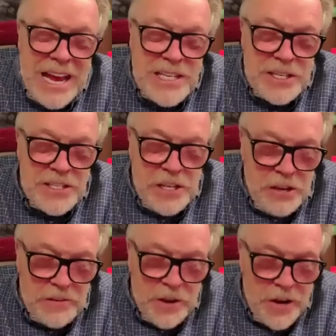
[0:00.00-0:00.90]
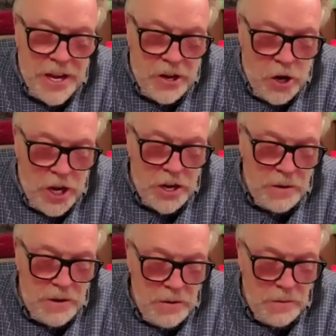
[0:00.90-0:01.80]
asking Steve to go to
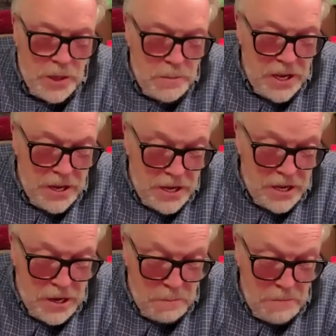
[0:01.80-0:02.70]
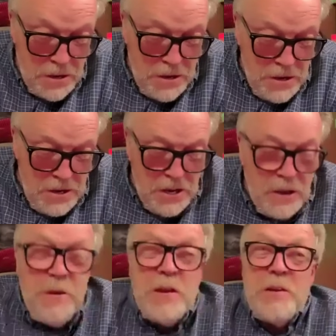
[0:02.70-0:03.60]
Antarctica with me, and
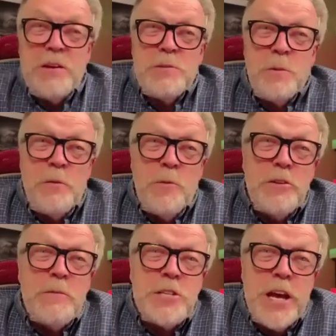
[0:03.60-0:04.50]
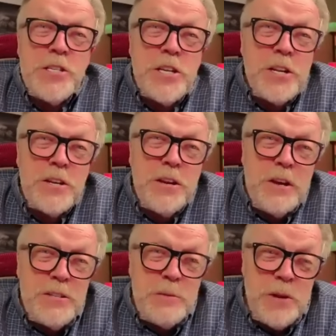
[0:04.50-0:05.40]
he really was hesitant.
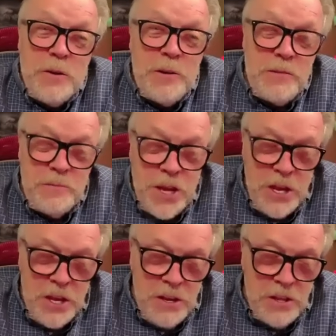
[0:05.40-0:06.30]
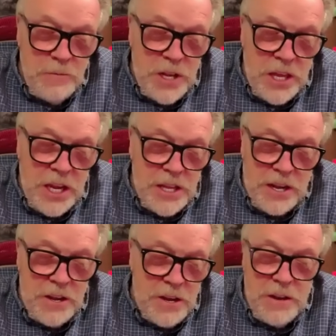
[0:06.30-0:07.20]
So, you know, I would think
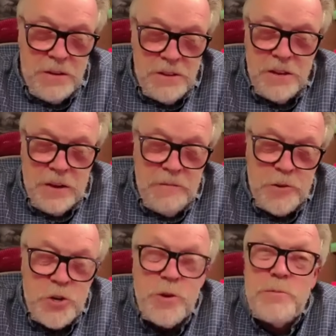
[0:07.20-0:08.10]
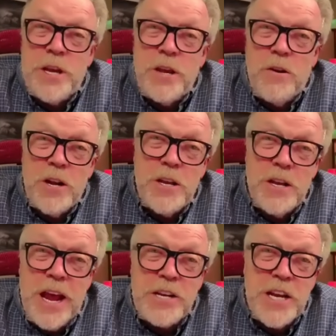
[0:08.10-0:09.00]
that a free trip to Antarctica
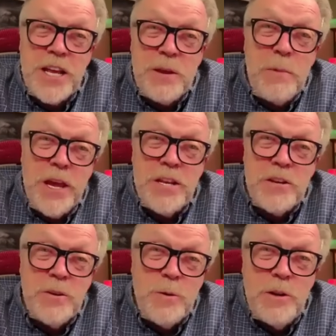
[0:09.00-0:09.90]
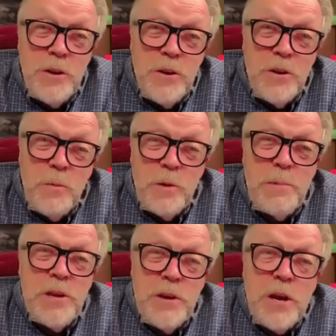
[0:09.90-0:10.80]
and actually getting paid to do it would
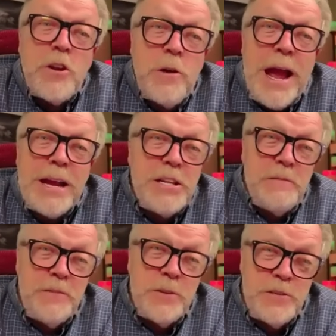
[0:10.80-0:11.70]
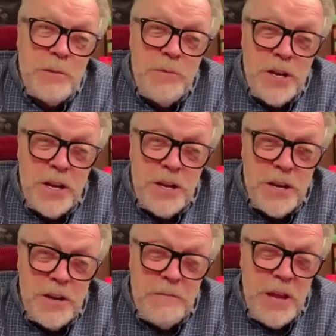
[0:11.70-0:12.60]
be attractive to somebody.
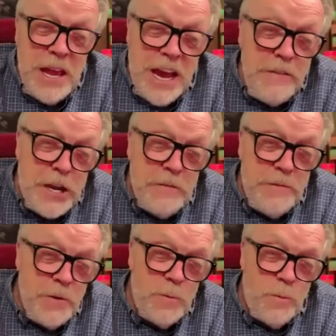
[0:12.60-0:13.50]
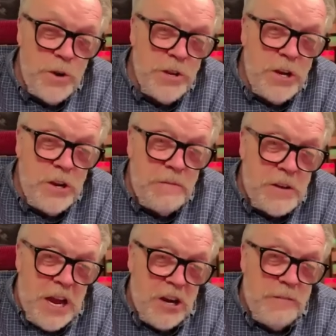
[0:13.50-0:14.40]
And I had a few really good
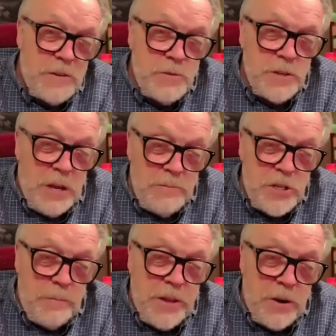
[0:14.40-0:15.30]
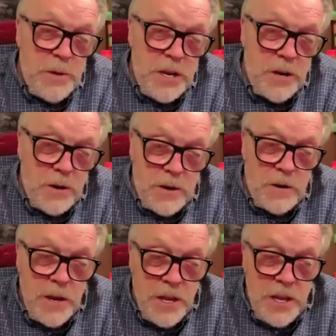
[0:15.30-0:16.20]
photographers, some be
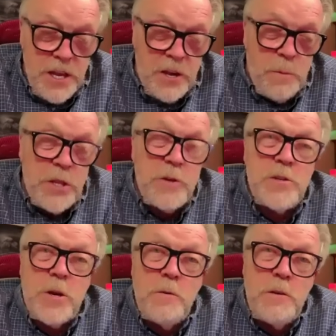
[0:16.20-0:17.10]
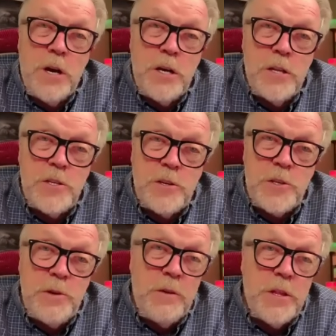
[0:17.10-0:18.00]
here in a month or so to
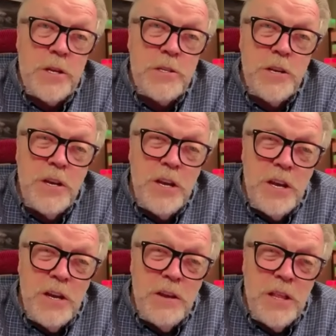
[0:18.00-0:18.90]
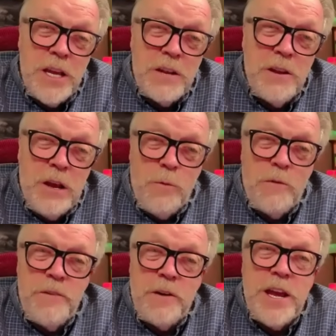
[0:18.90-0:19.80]
speak with us, that
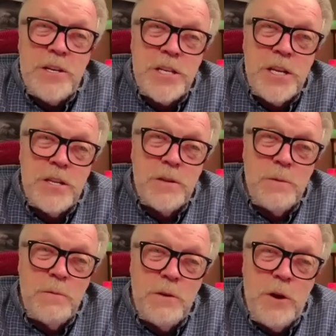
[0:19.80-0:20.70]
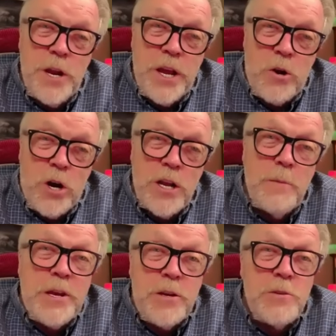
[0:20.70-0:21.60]
were very hesitant to go to
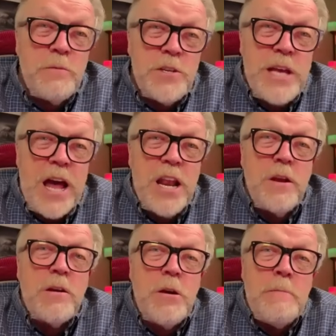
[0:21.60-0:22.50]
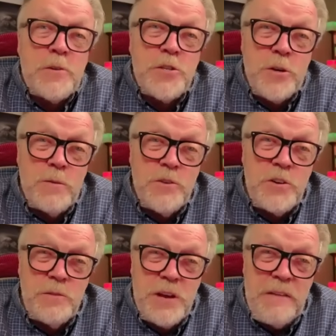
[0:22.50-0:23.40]
Antarctica because it was out of their comfort zone,
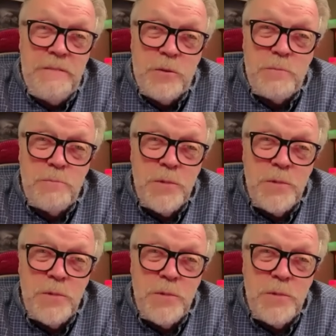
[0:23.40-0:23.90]
which I found